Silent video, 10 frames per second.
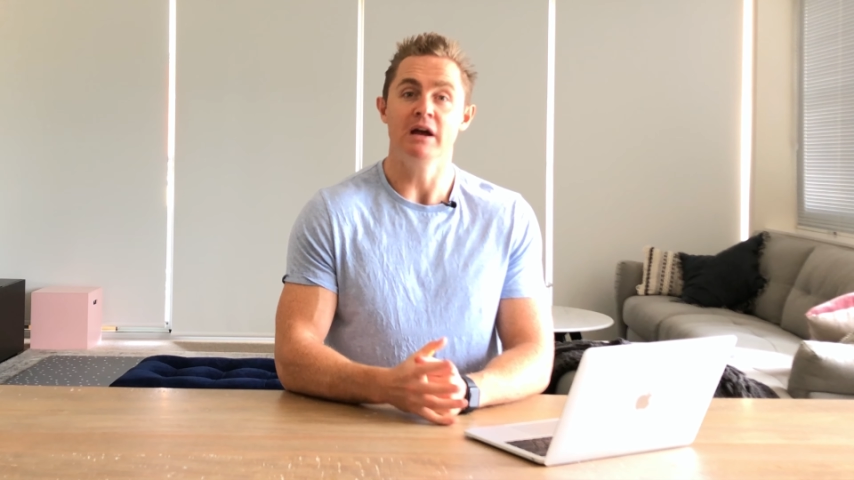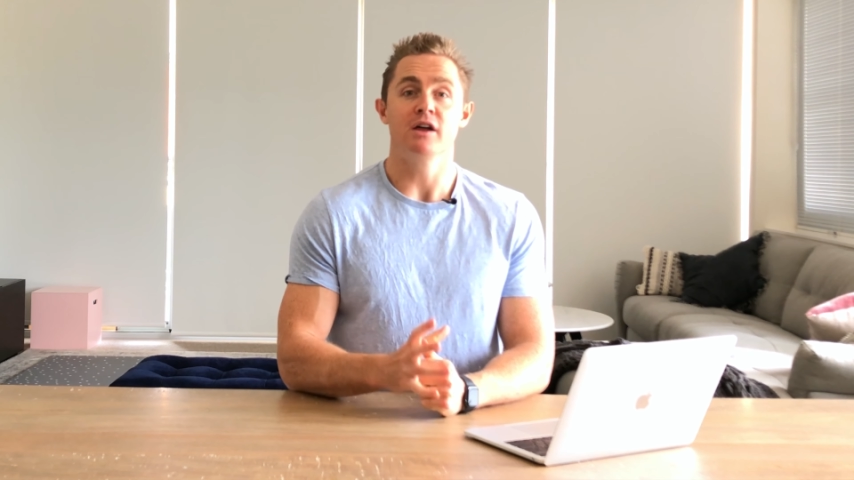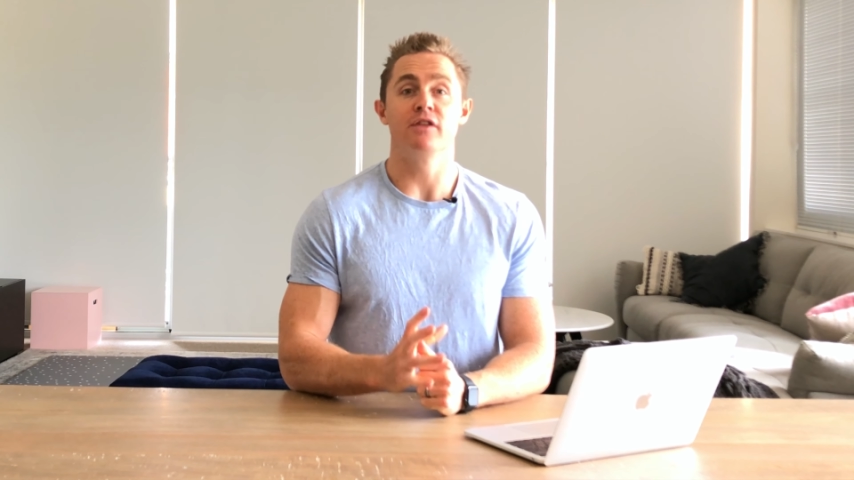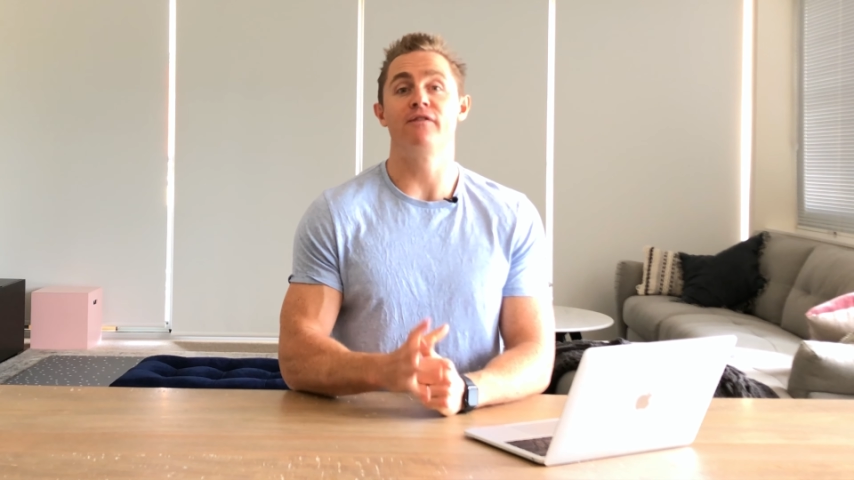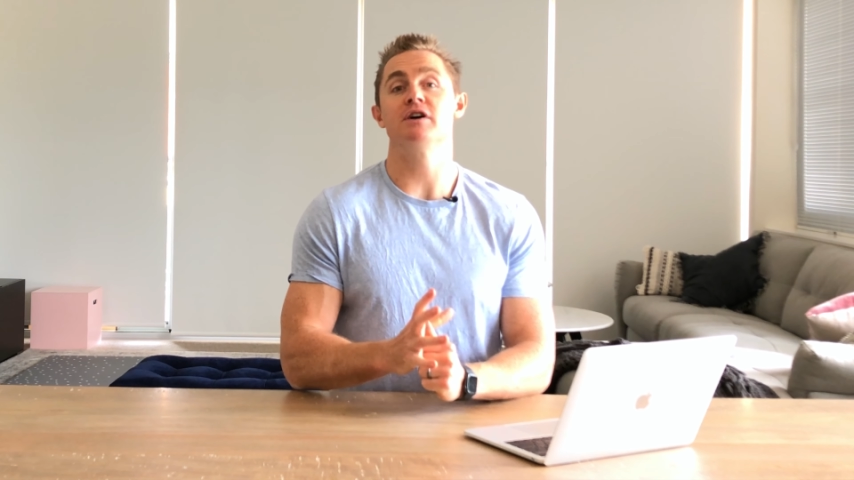
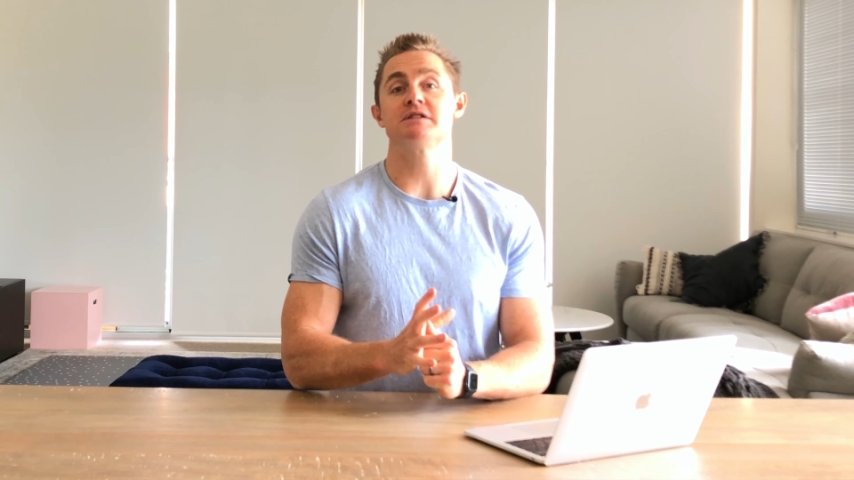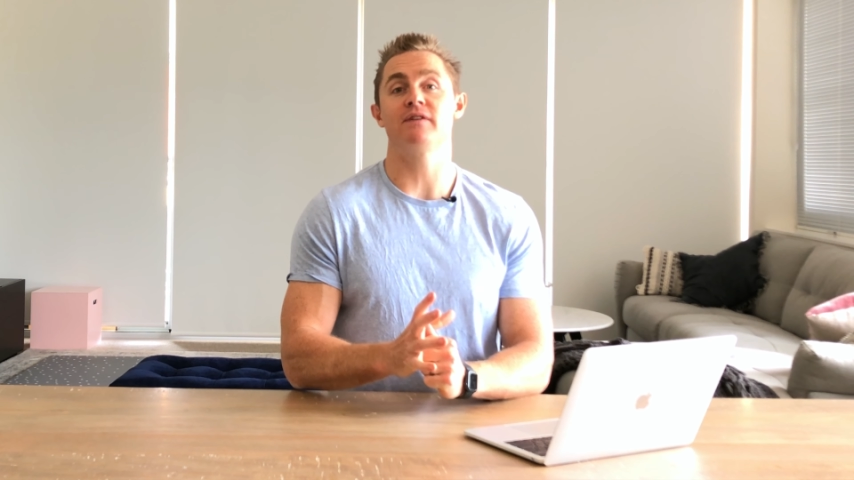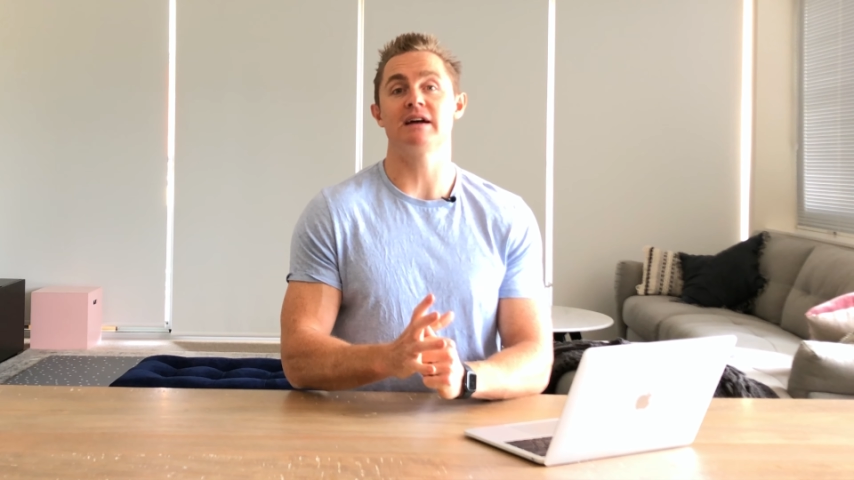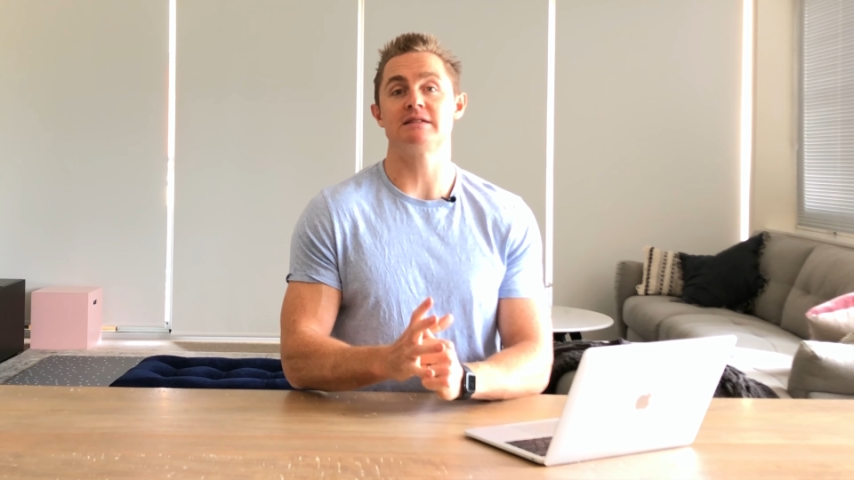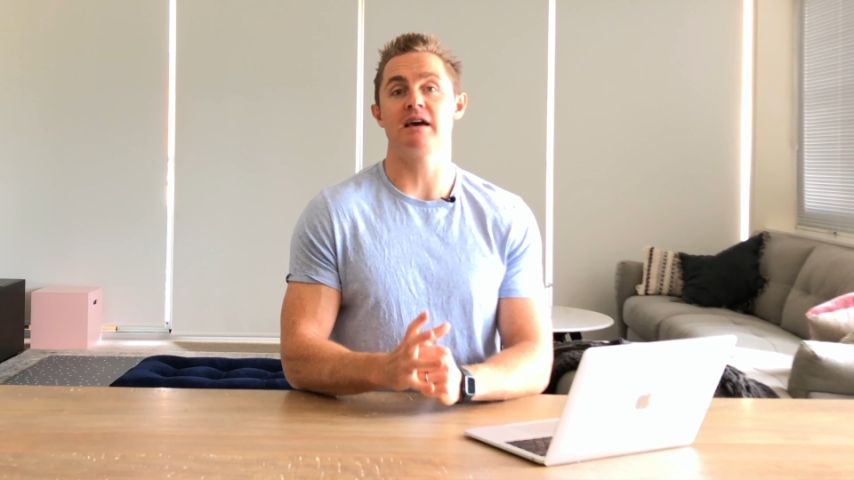The first of
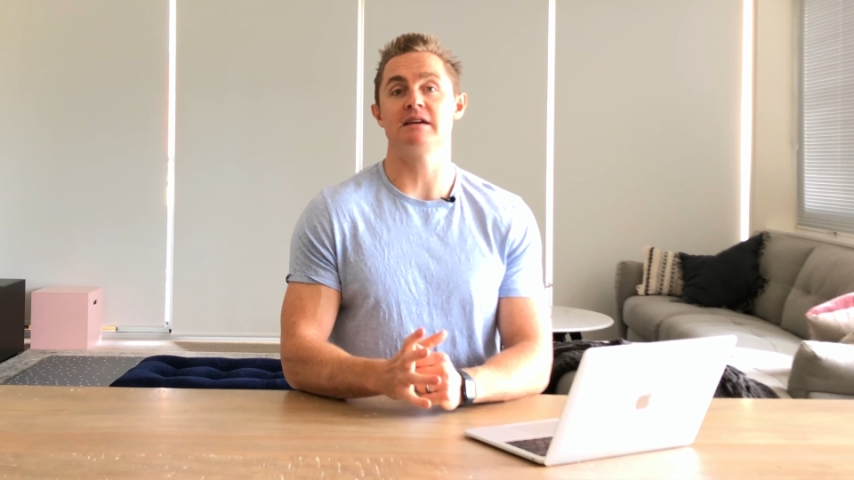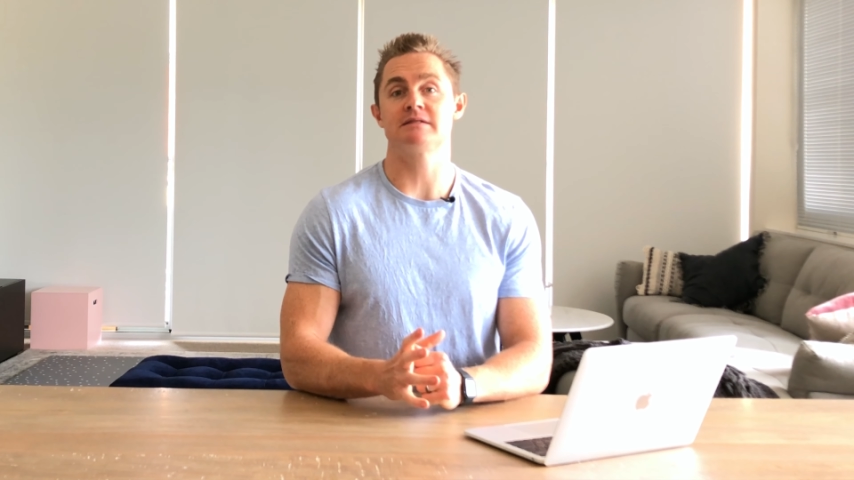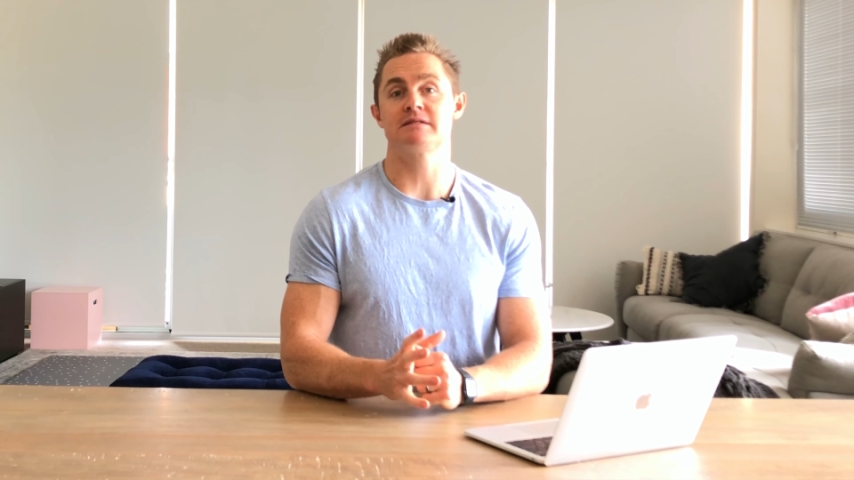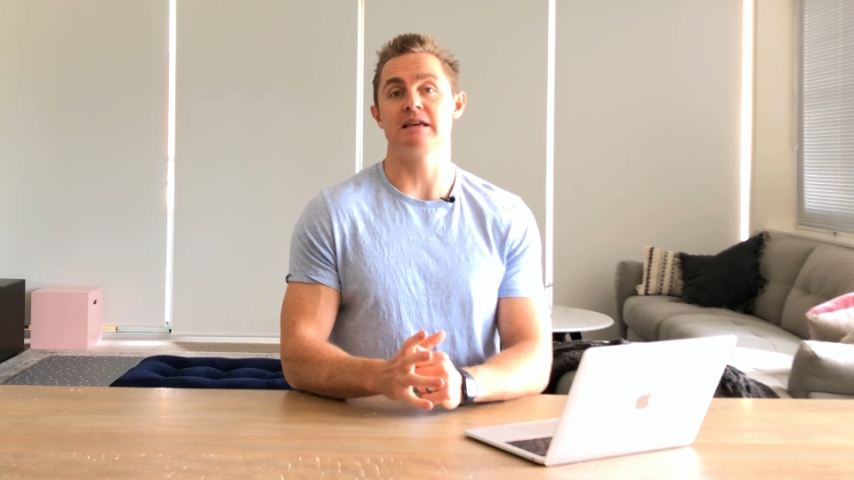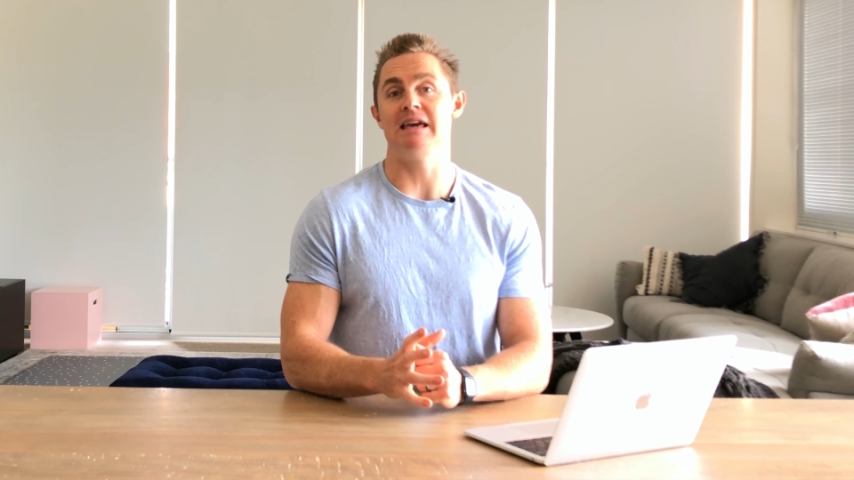our
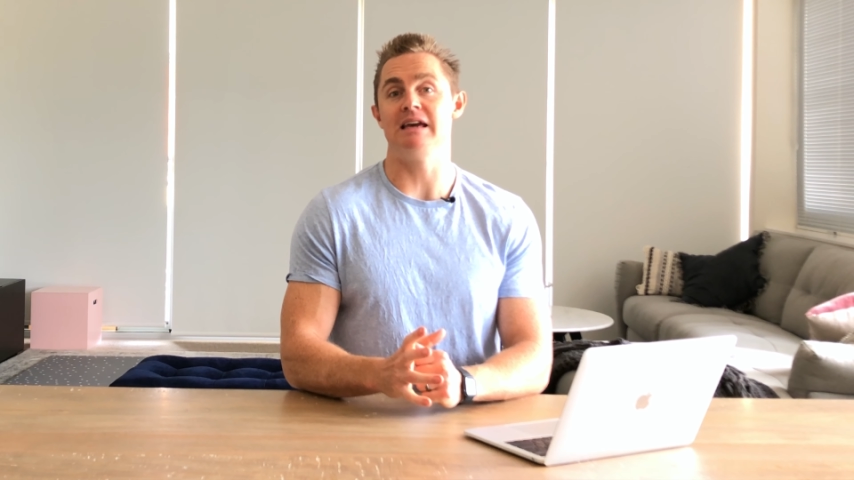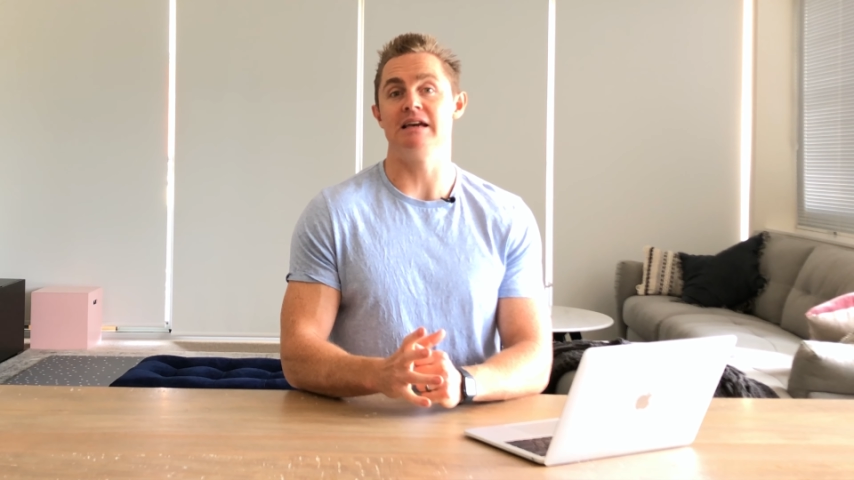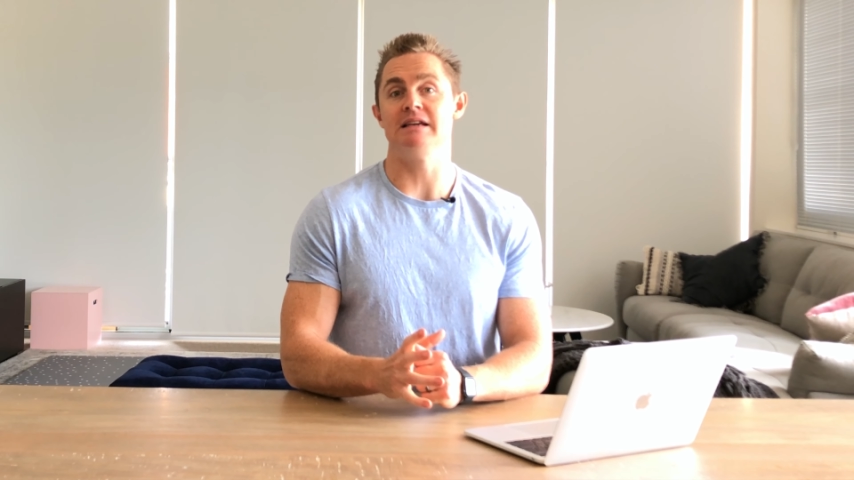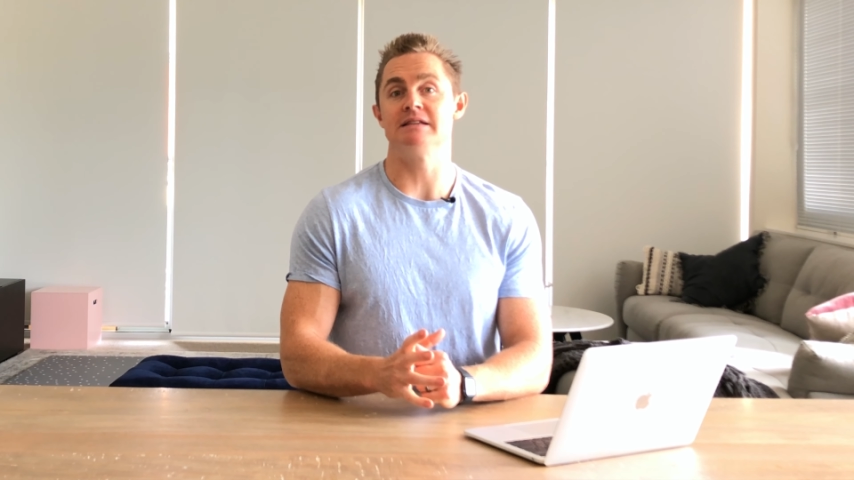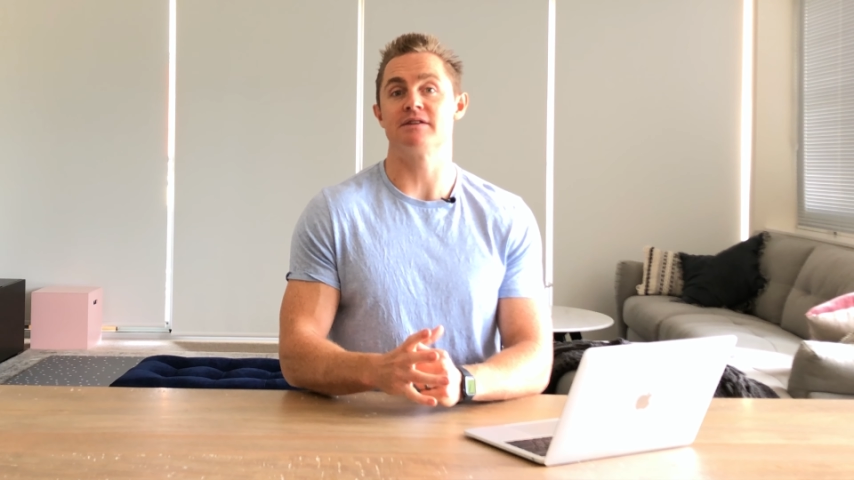tests
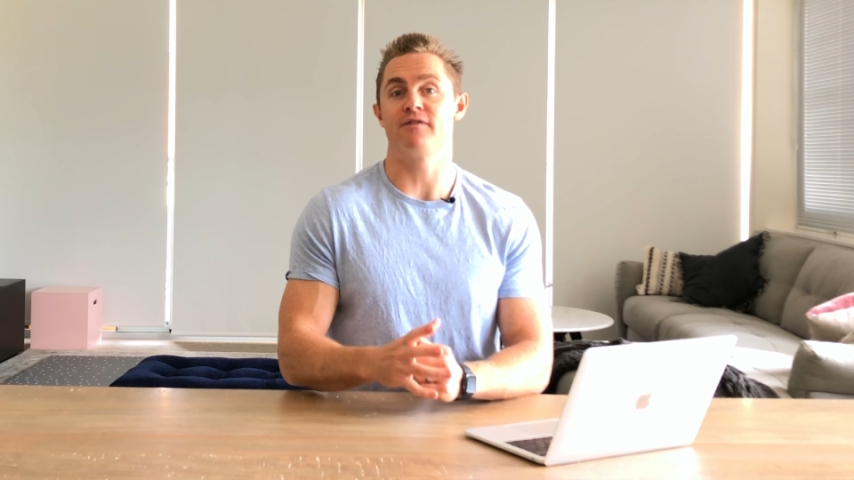is